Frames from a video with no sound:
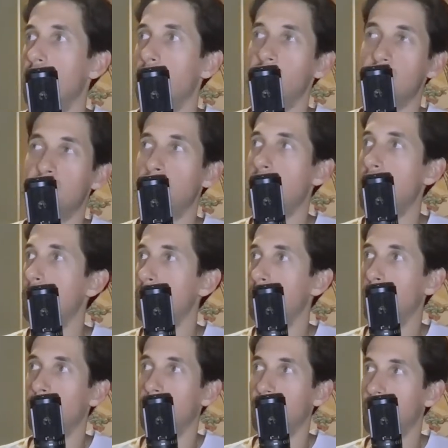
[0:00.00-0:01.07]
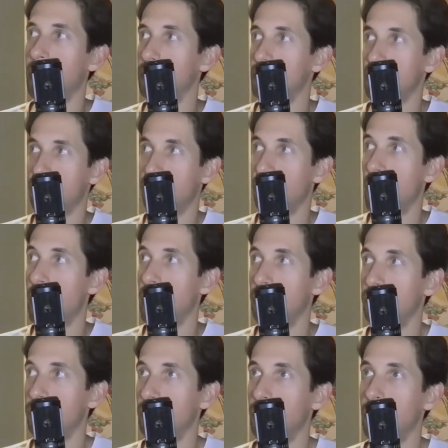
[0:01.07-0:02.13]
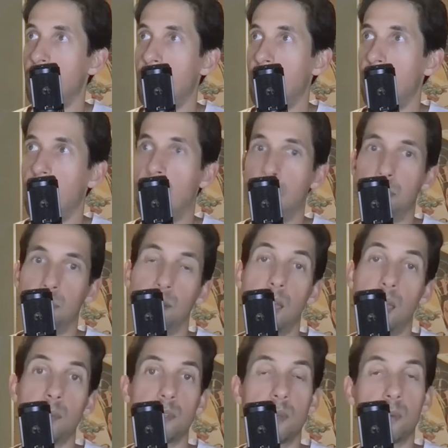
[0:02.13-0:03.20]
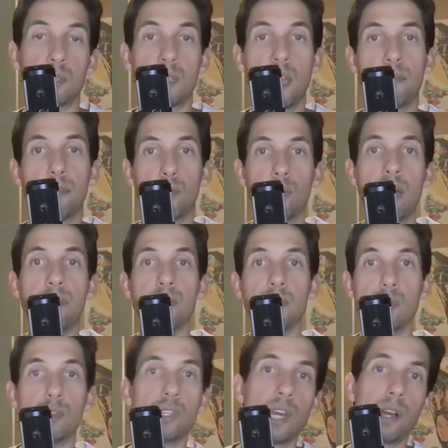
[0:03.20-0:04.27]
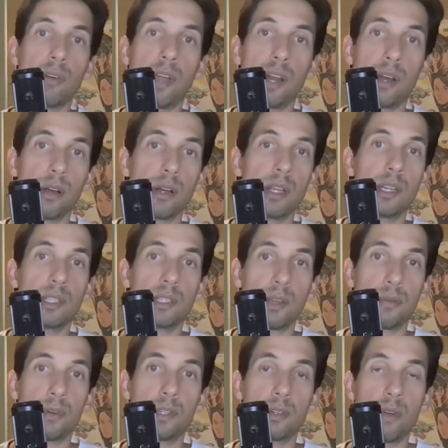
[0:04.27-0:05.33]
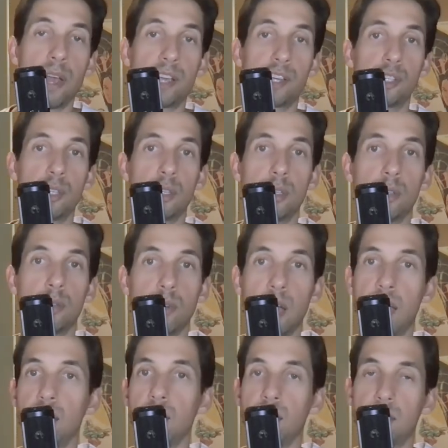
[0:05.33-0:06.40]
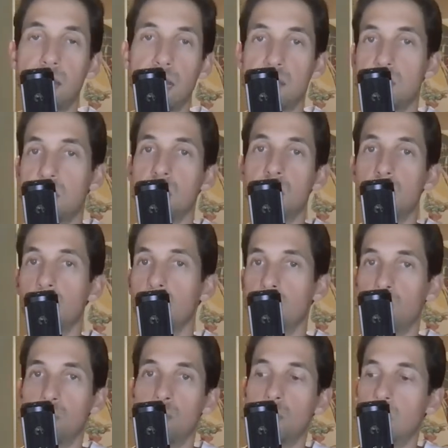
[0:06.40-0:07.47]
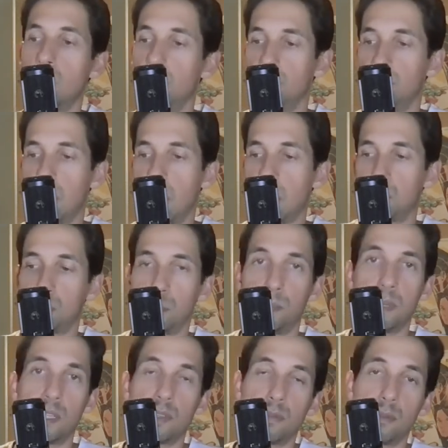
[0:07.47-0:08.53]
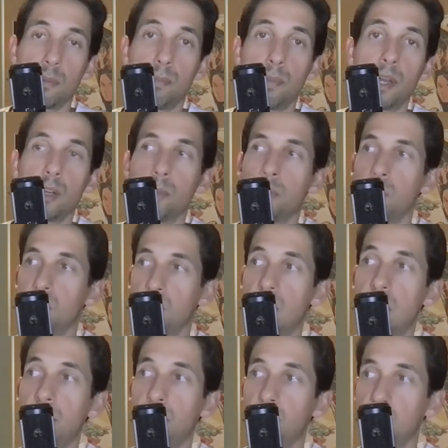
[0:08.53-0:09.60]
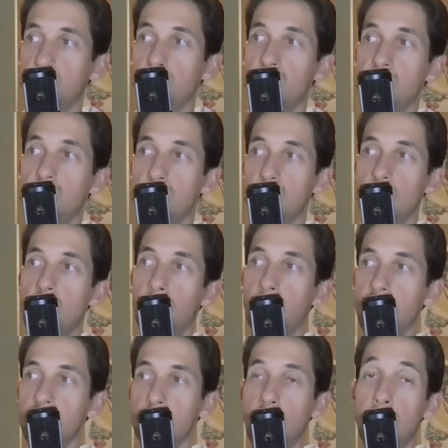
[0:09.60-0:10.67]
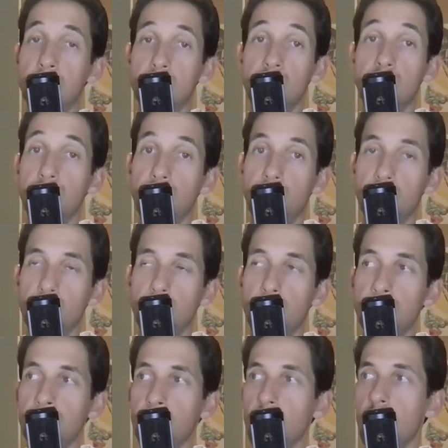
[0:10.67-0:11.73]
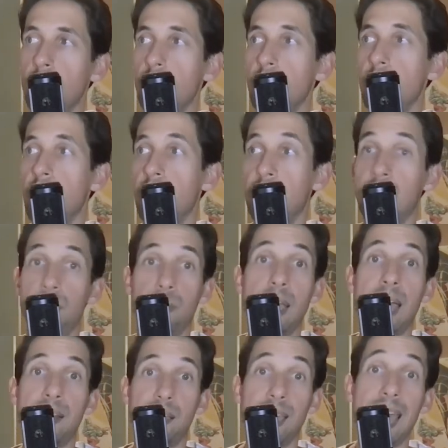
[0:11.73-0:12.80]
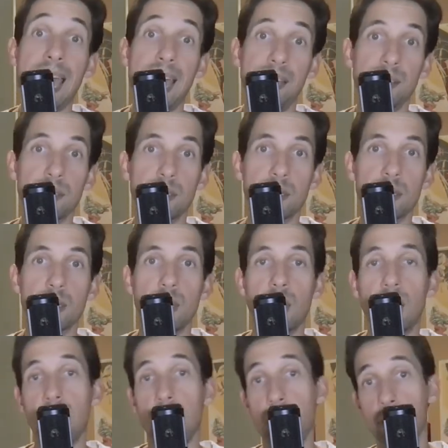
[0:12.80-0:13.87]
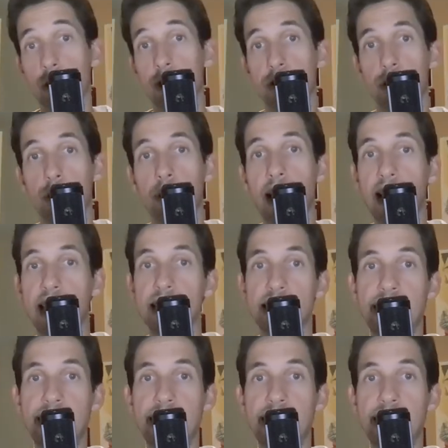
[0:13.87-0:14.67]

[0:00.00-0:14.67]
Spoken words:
it's probably working out just fine for Apple and Amazon because they have a revenue generator in a different direction, right? Like that's just an extra piece of their bundle. But with Netflix, we've seen their stock price drop significantly. And now they're adding ads. And now they're also cracking